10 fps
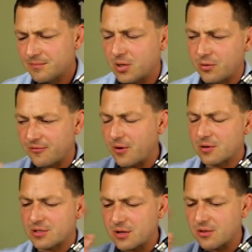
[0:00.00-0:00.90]
but we're
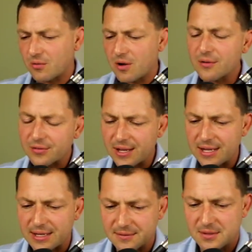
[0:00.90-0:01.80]
focused on the wrong
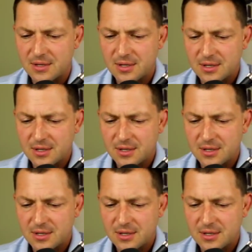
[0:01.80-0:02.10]
thing